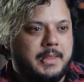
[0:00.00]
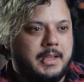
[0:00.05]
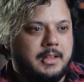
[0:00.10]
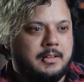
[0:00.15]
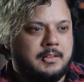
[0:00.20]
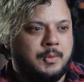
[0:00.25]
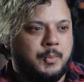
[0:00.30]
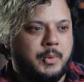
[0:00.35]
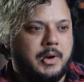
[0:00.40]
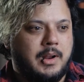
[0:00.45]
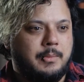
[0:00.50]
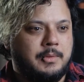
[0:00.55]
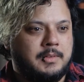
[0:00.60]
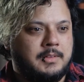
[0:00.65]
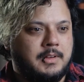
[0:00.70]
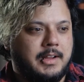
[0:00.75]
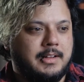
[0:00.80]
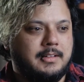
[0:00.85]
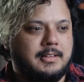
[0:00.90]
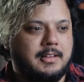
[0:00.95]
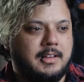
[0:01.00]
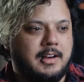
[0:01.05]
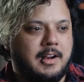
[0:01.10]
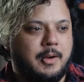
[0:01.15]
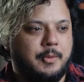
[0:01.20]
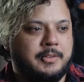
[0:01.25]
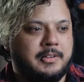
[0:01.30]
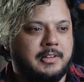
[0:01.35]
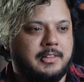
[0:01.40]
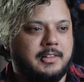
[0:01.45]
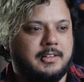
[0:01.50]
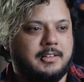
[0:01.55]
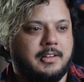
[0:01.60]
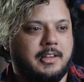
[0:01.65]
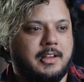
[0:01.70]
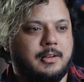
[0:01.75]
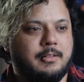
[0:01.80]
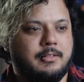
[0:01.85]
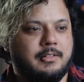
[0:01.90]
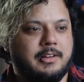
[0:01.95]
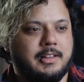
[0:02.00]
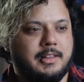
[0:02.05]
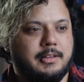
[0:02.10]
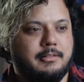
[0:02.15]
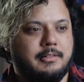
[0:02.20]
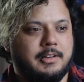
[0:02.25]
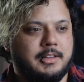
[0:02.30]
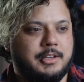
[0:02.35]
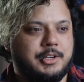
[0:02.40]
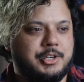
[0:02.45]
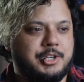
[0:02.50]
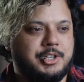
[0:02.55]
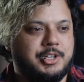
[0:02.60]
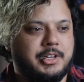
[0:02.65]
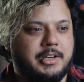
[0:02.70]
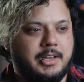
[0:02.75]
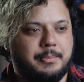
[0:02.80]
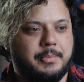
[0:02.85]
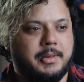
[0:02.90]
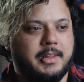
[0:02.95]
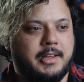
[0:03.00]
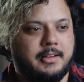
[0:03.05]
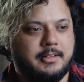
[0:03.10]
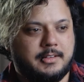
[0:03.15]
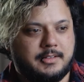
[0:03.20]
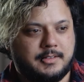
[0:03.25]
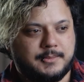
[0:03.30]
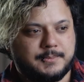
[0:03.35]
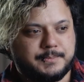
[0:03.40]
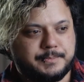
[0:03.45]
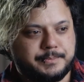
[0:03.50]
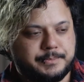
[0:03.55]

And so when I was 19, I was in this like really, really shitty place.